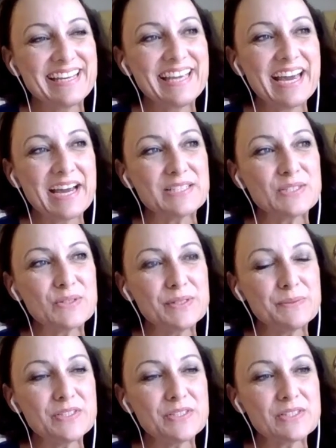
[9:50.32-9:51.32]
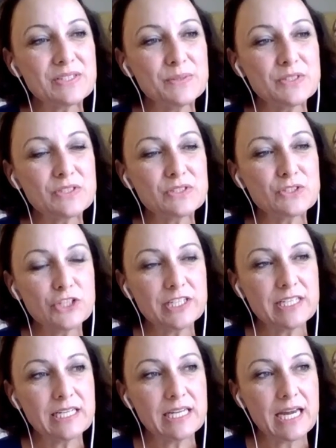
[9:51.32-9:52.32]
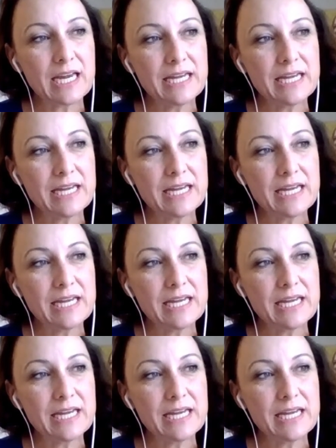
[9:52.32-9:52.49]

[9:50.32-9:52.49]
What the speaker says: so it was tricky.